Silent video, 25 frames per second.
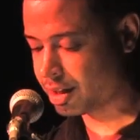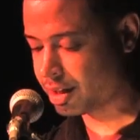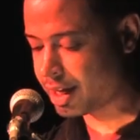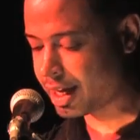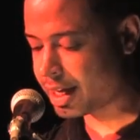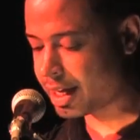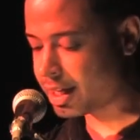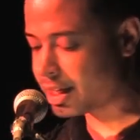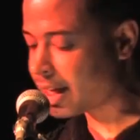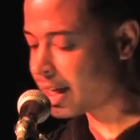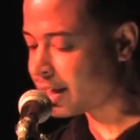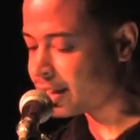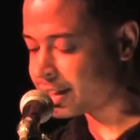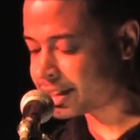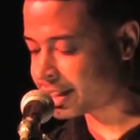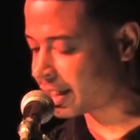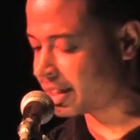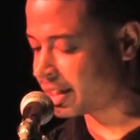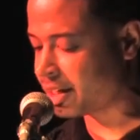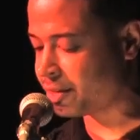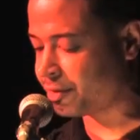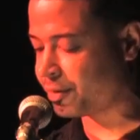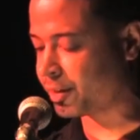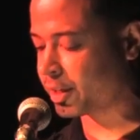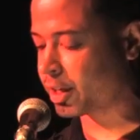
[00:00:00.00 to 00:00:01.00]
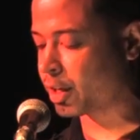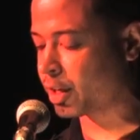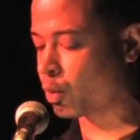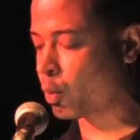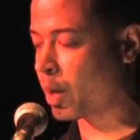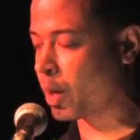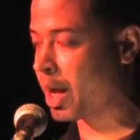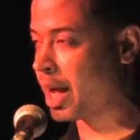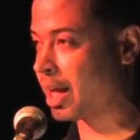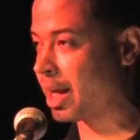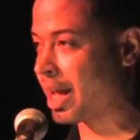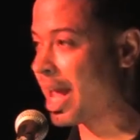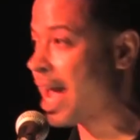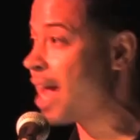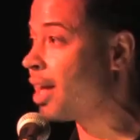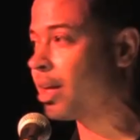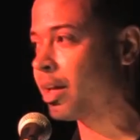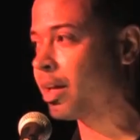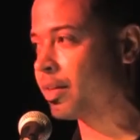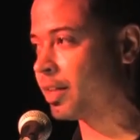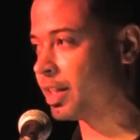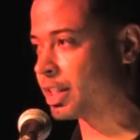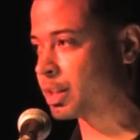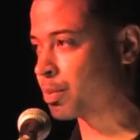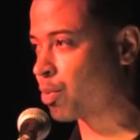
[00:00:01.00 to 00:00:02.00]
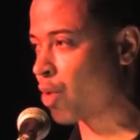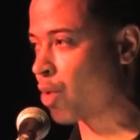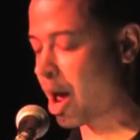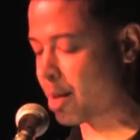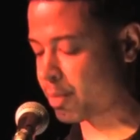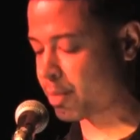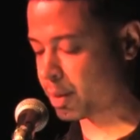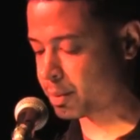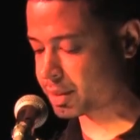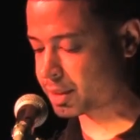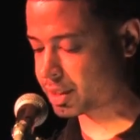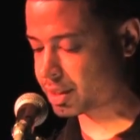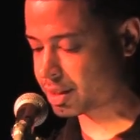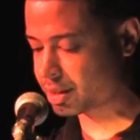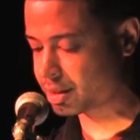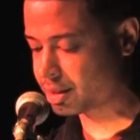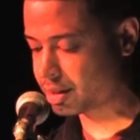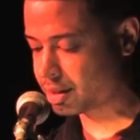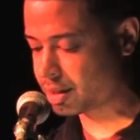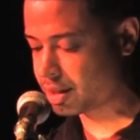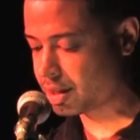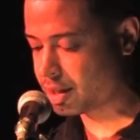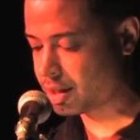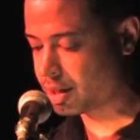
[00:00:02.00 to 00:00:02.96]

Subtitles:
in any significant way any of these problems.